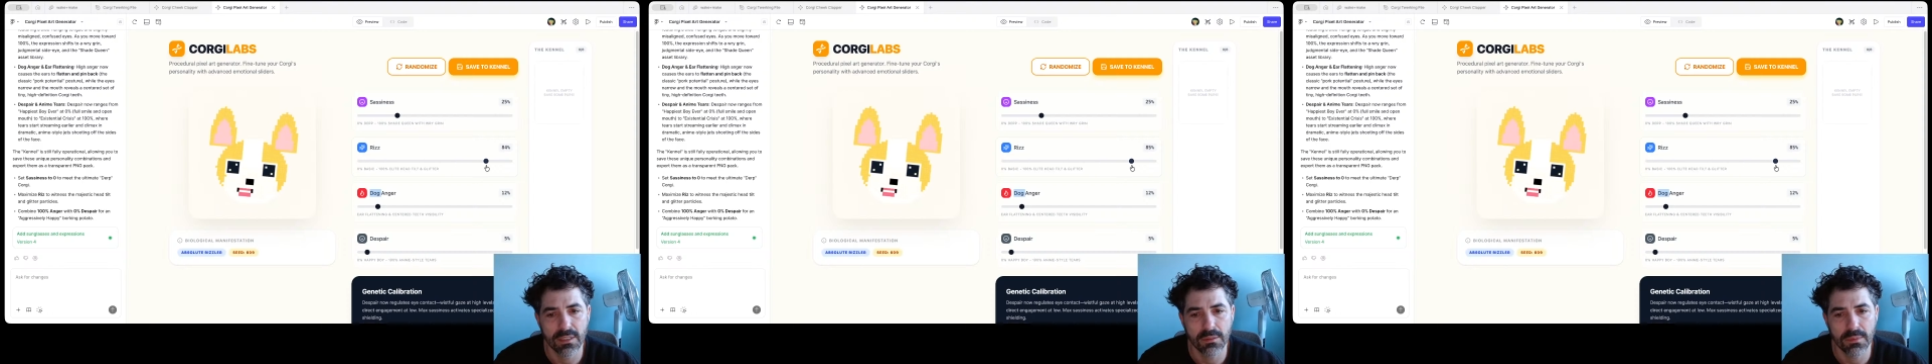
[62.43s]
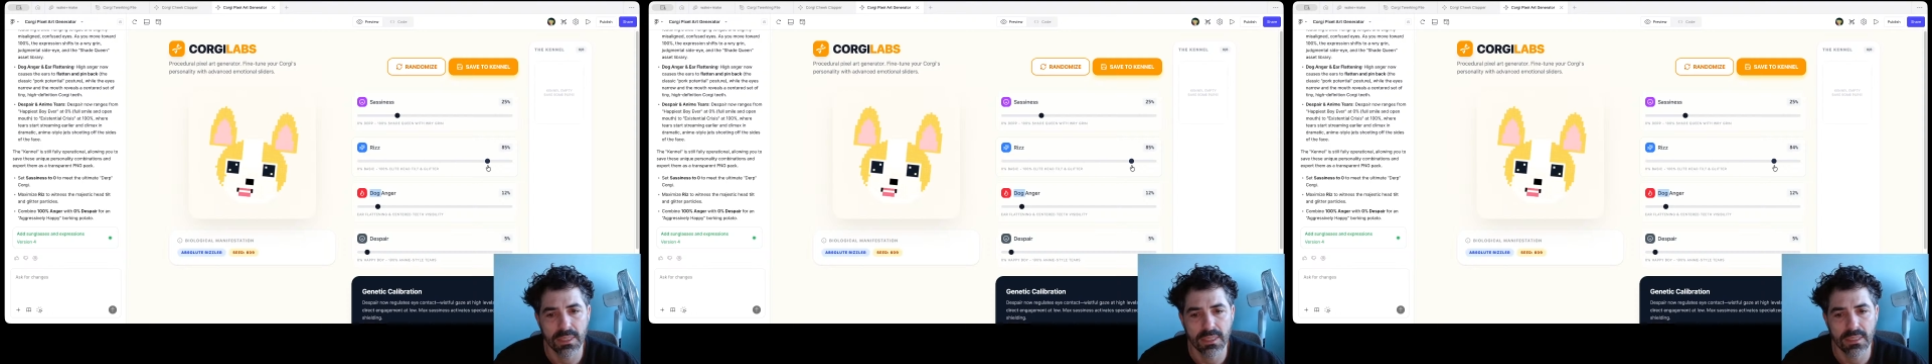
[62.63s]

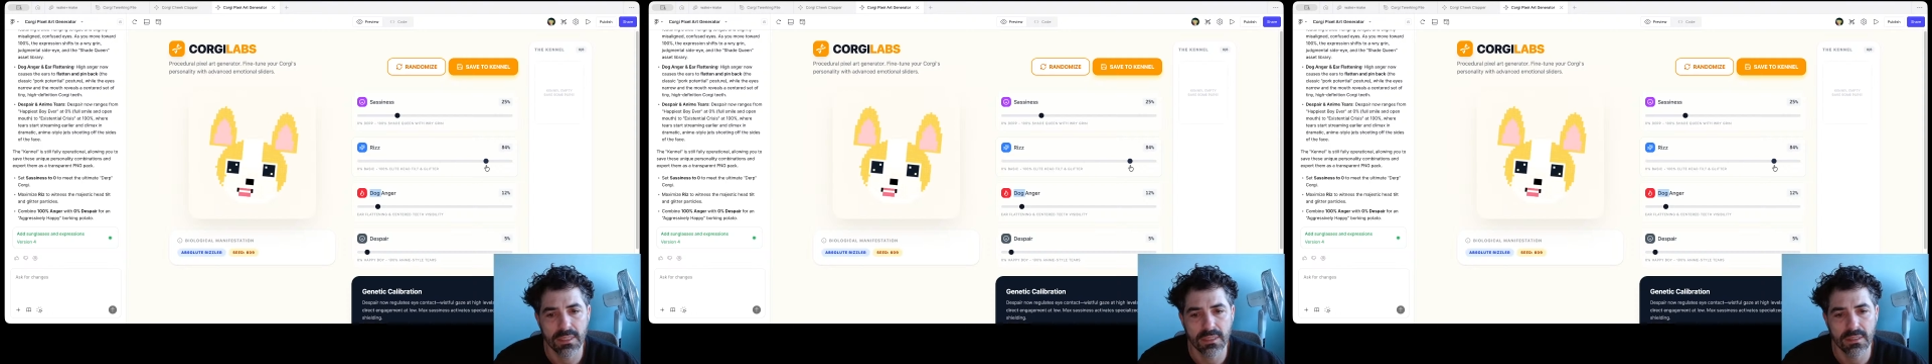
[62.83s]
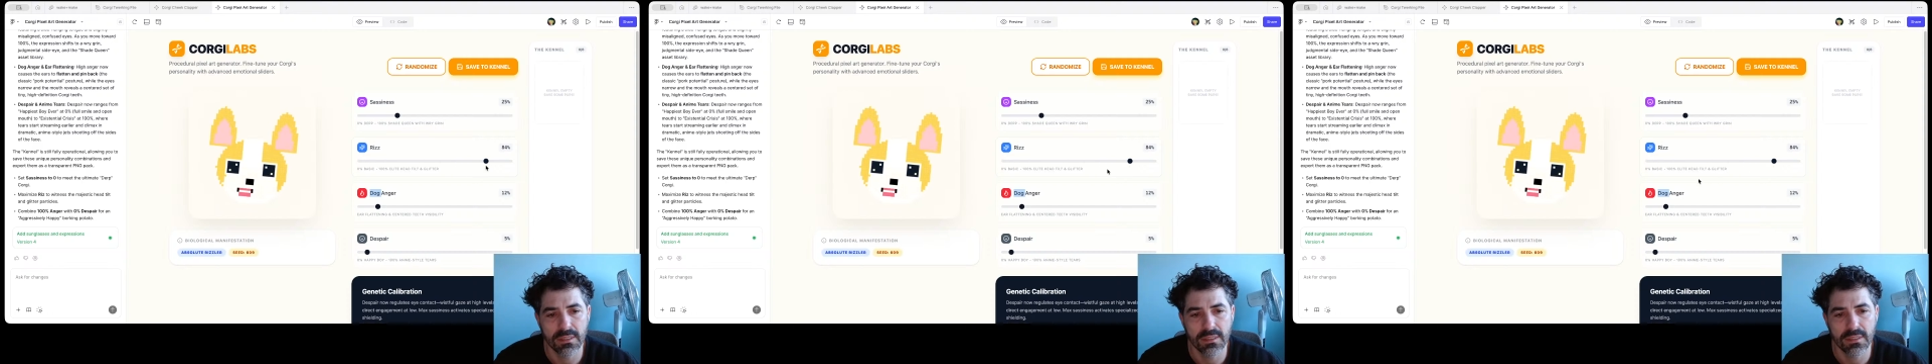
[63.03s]
but
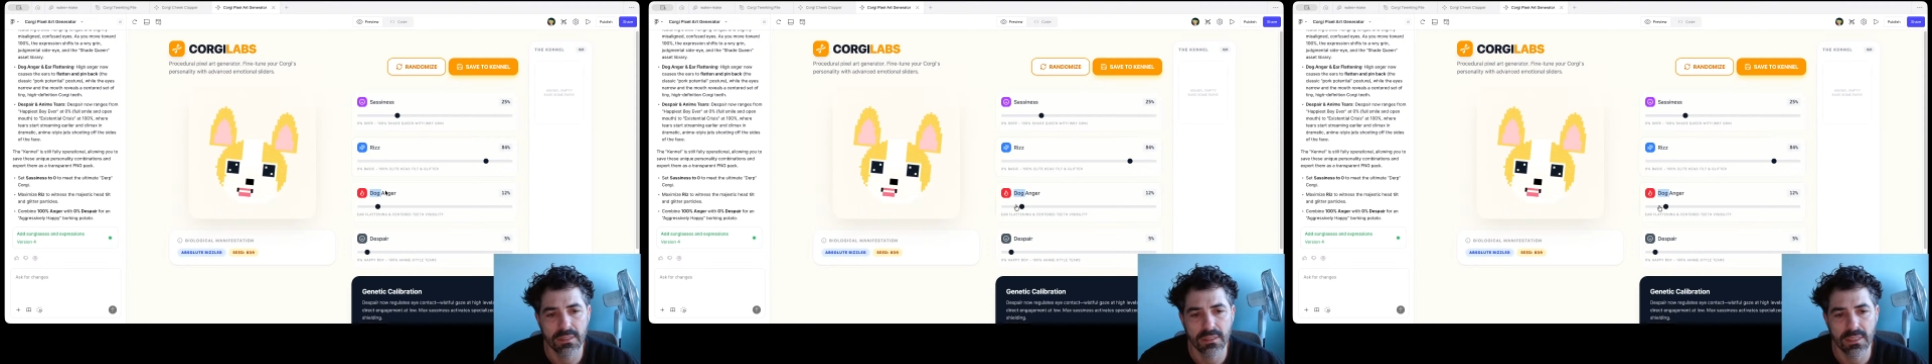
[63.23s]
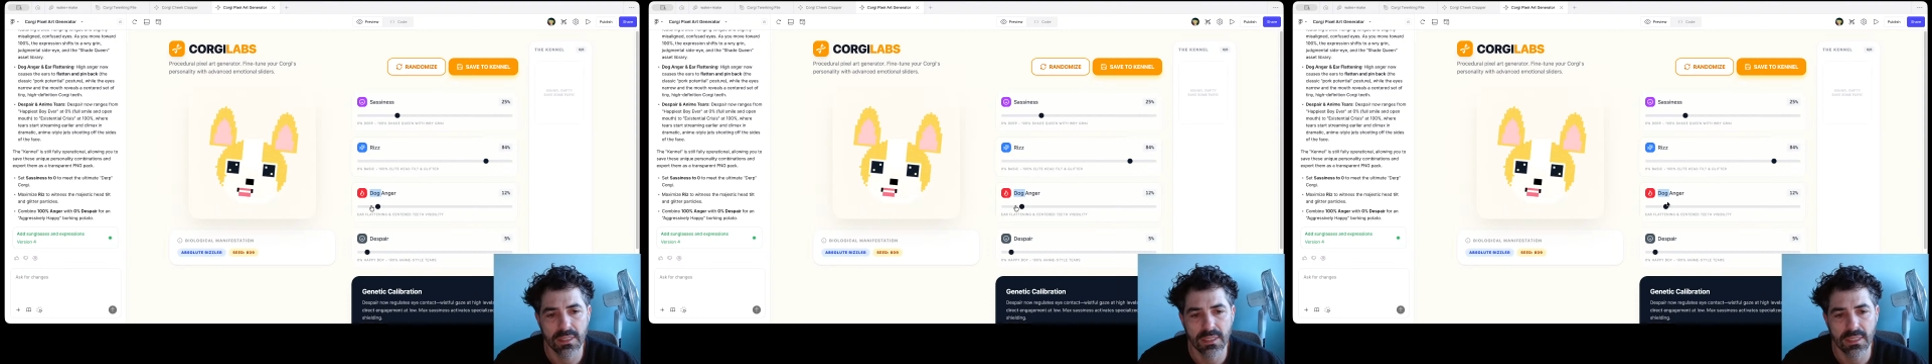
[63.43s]

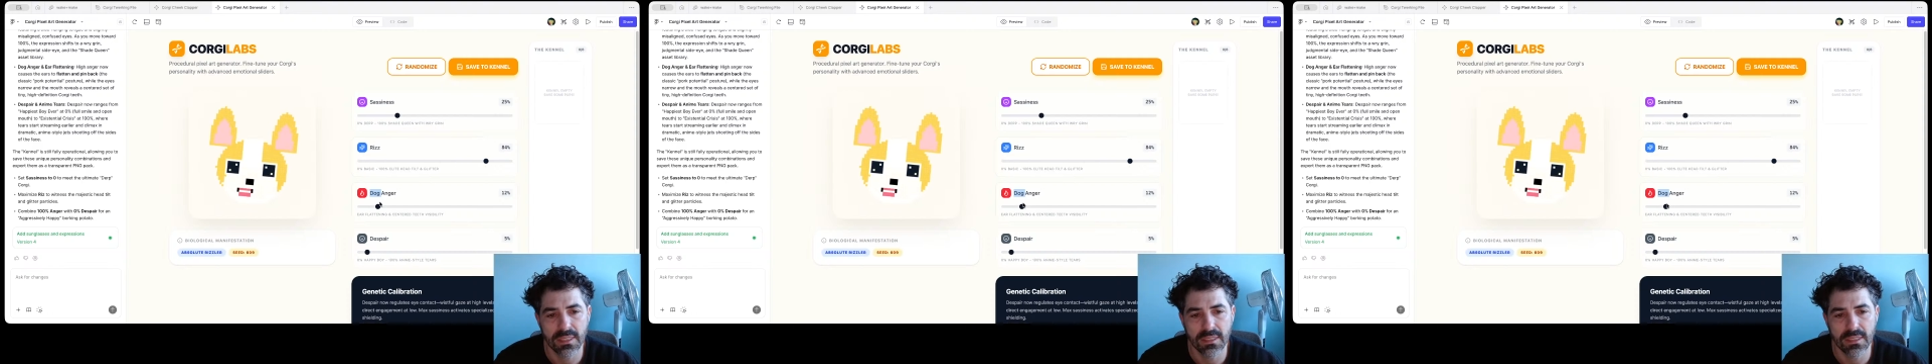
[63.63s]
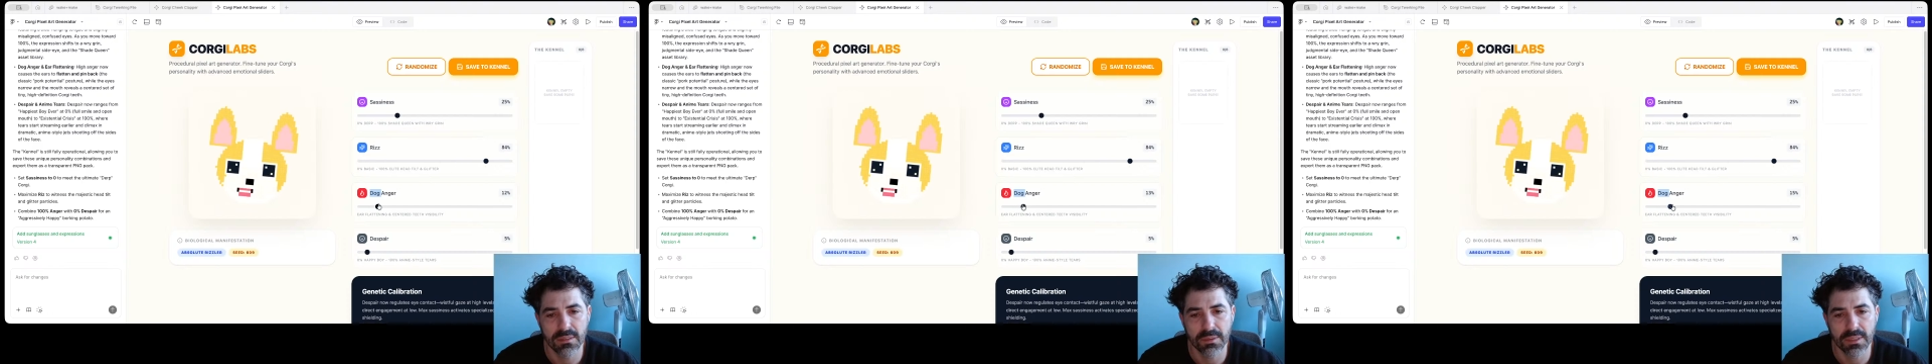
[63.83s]
it
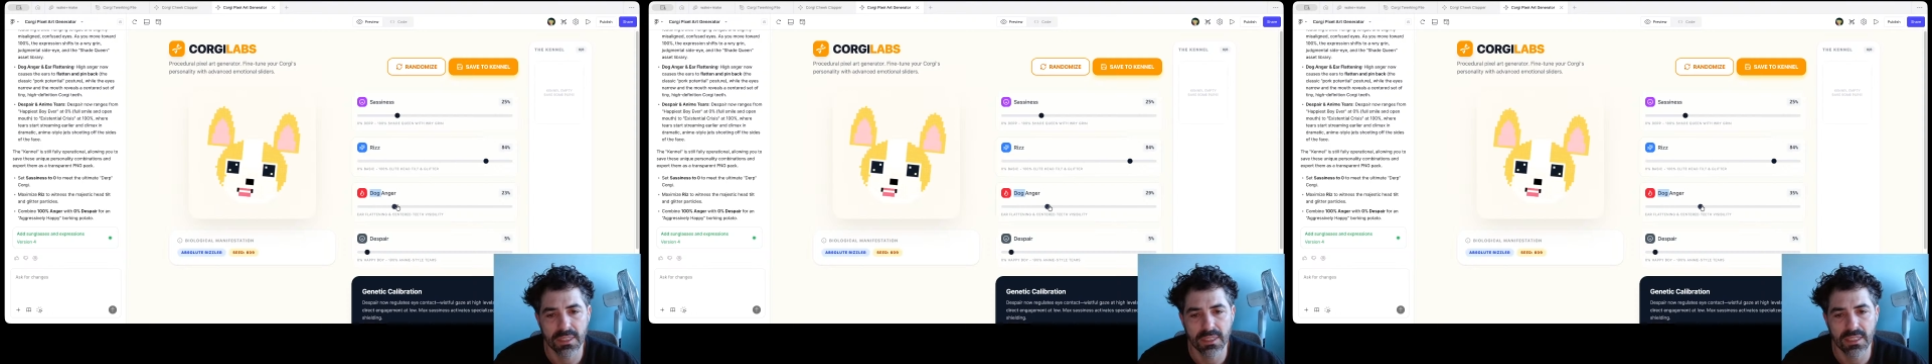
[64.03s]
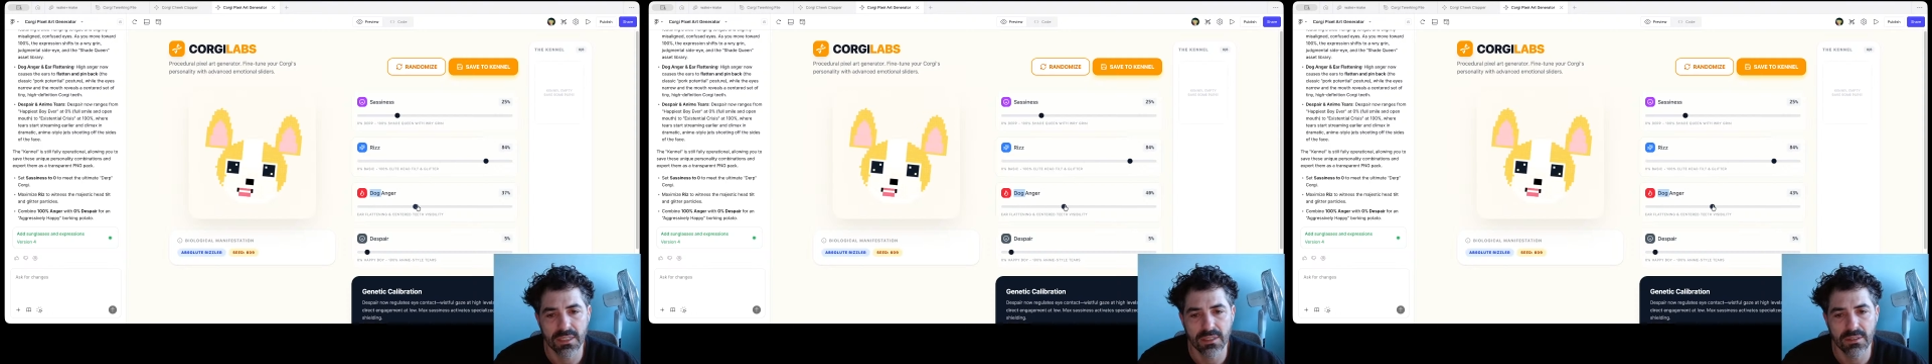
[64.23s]
is pretty
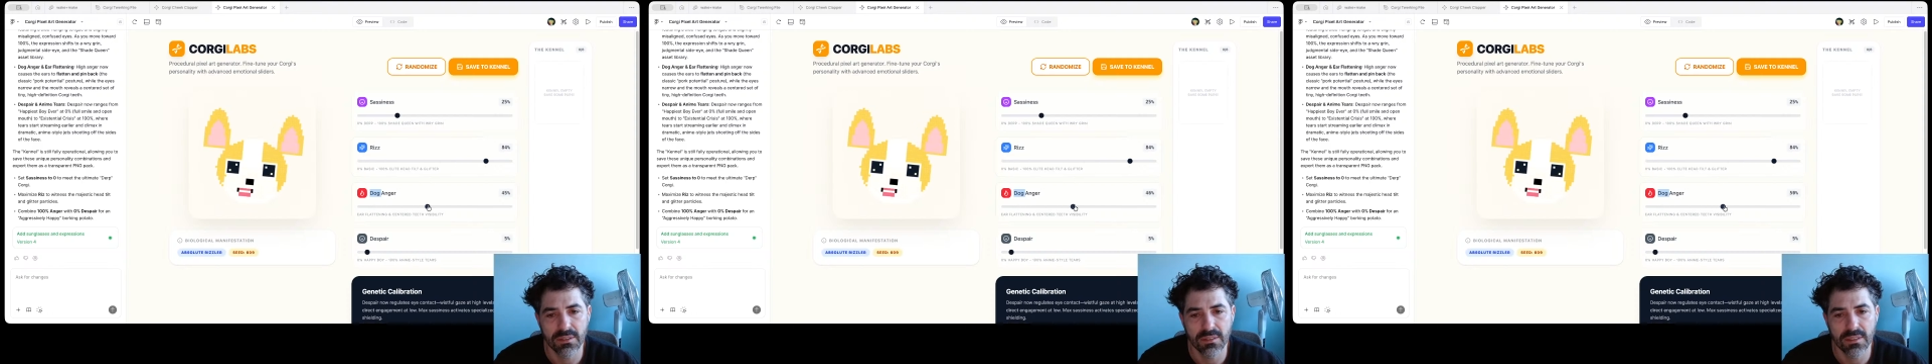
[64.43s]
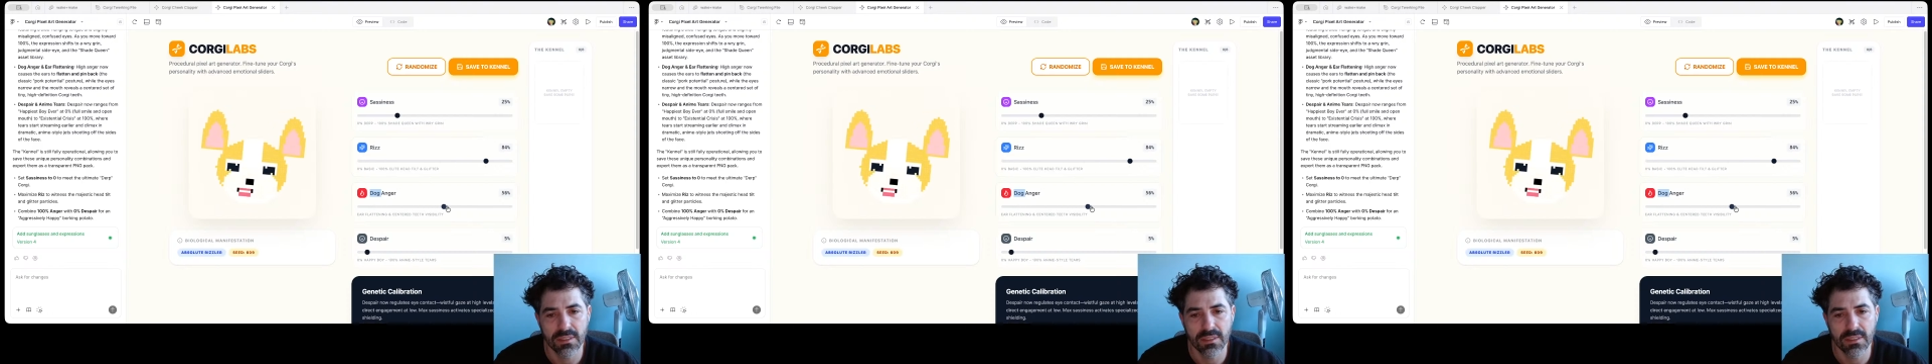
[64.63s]
cute.